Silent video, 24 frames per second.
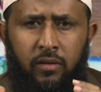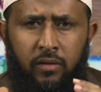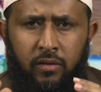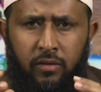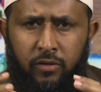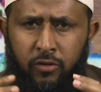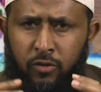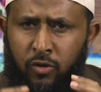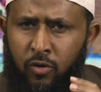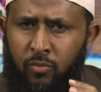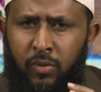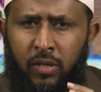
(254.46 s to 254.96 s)

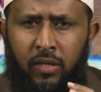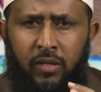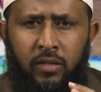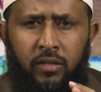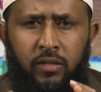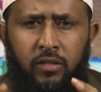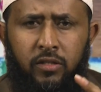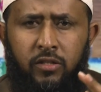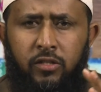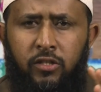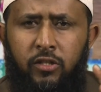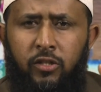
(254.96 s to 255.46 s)
normally
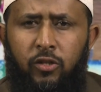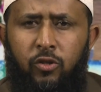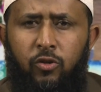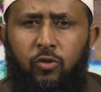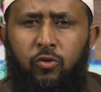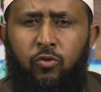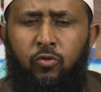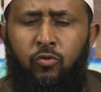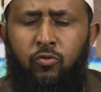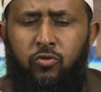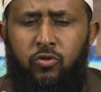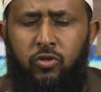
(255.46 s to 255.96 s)
it
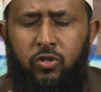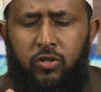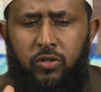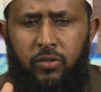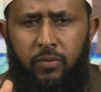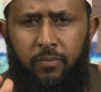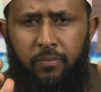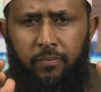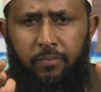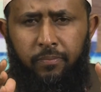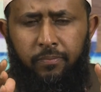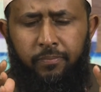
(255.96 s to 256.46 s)
includes
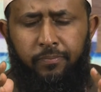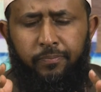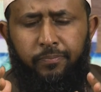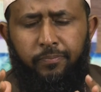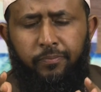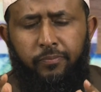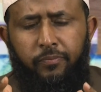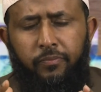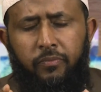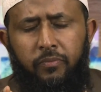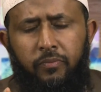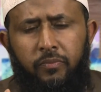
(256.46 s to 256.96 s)

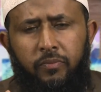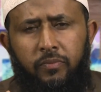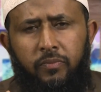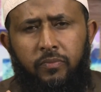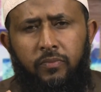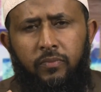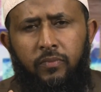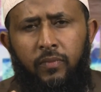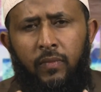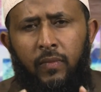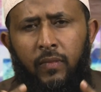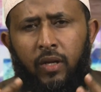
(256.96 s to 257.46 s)

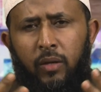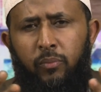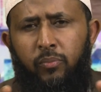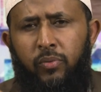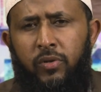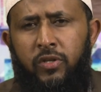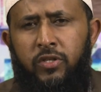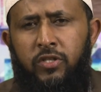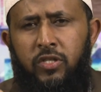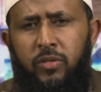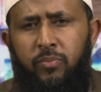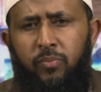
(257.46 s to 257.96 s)
the
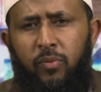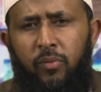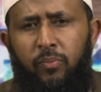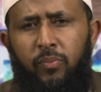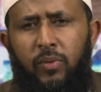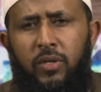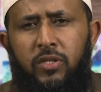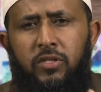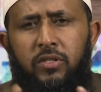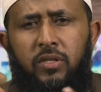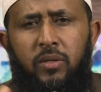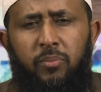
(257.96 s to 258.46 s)
principal
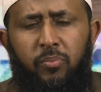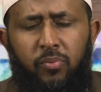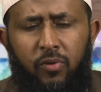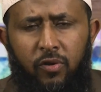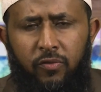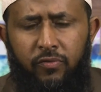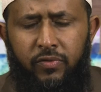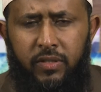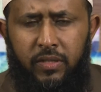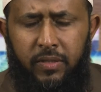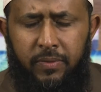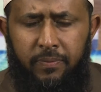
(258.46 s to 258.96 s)
plus the
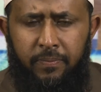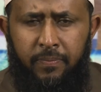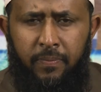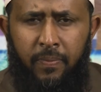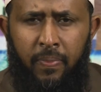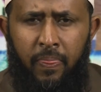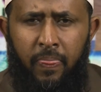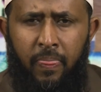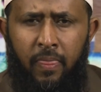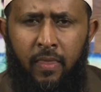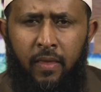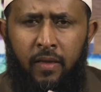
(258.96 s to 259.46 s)
profit.
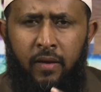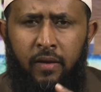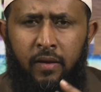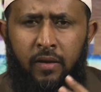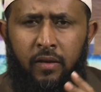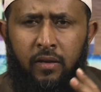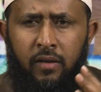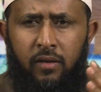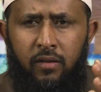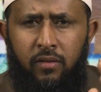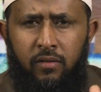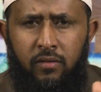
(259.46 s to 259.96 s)

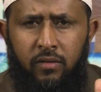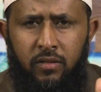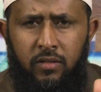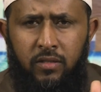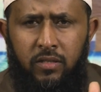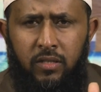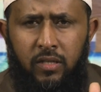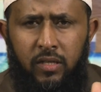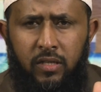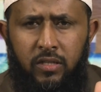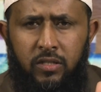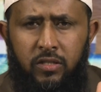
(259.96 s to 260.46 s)
In this
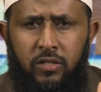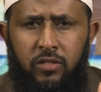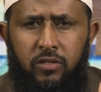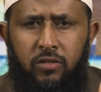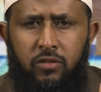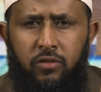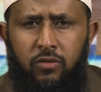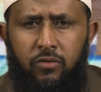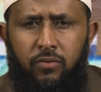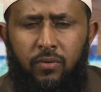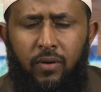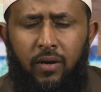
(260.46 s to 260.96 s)
case,
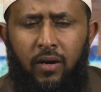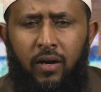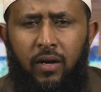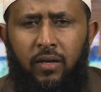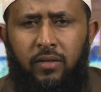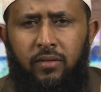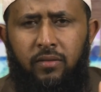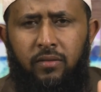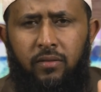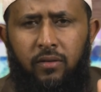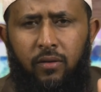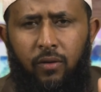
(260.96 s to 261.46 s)
you
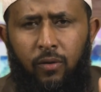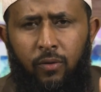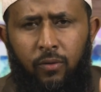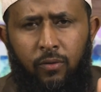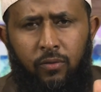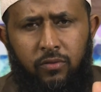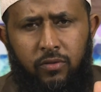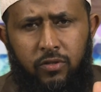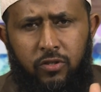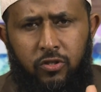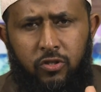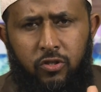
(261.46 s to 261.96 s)
add all
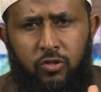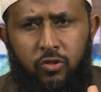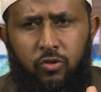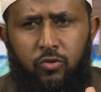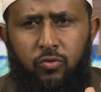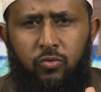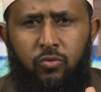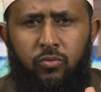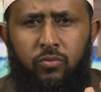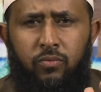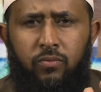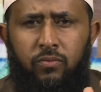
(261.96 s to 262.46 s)
these
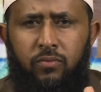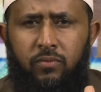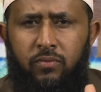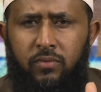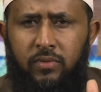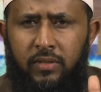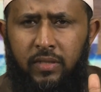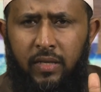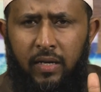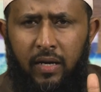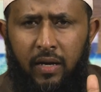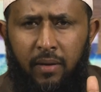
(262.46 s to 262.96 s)
to
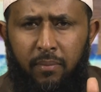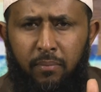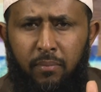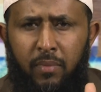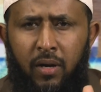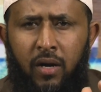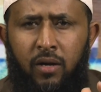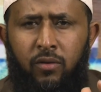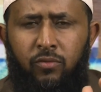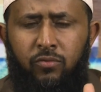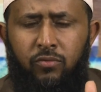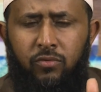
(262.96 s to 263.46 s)
the
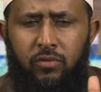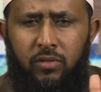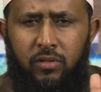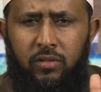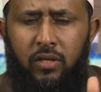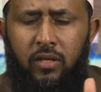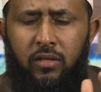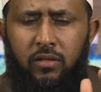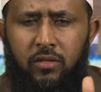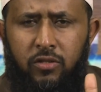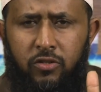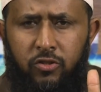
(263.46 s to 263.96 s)
amount
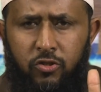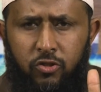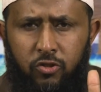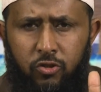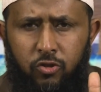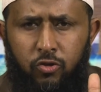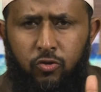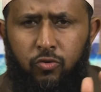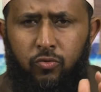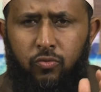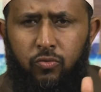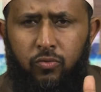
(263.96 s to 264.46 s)
that is
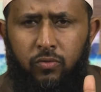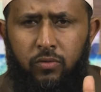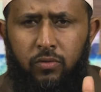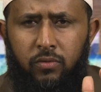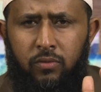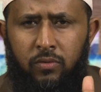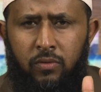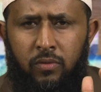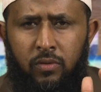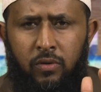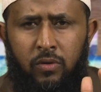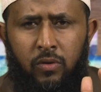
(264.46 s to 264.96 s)
due
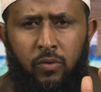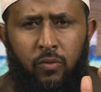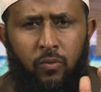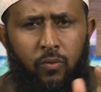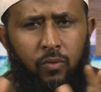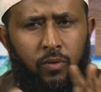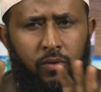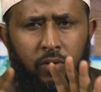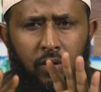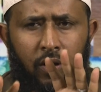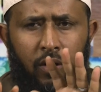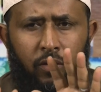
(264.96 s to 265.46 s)

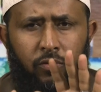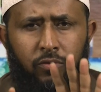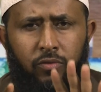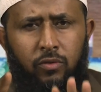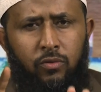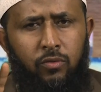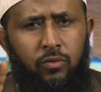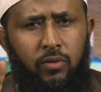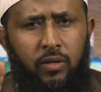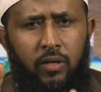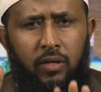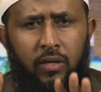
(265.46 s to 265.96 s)
without
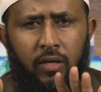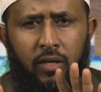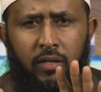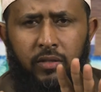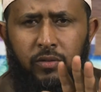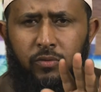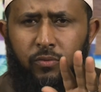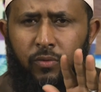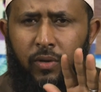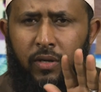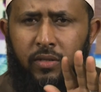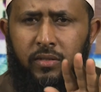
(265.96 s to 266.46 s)
looking at
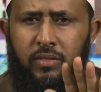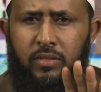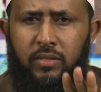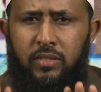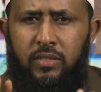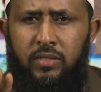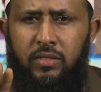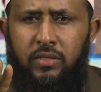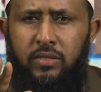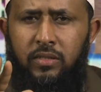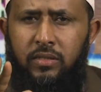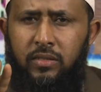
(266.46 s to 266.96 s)
what
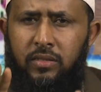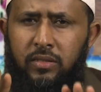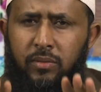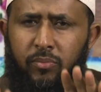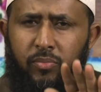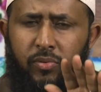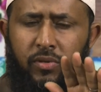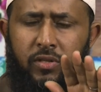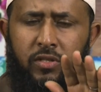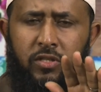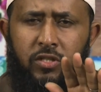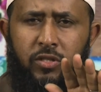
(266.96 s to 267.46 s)
is
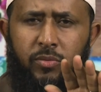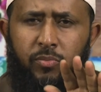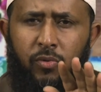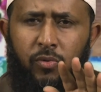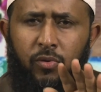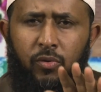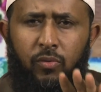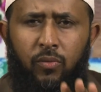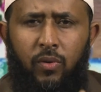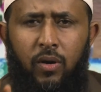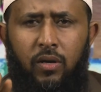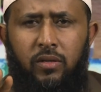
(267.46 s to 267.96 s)

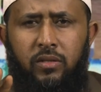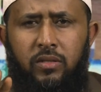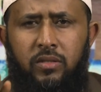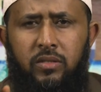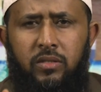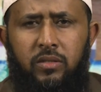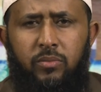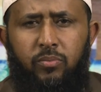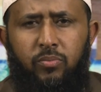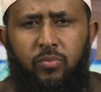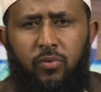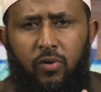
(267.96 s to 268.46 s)
principal, what is
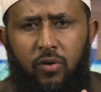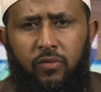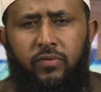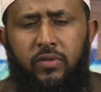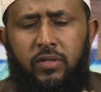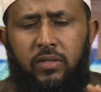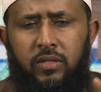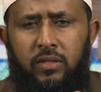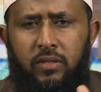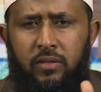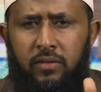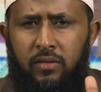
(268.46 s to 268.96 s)
profit.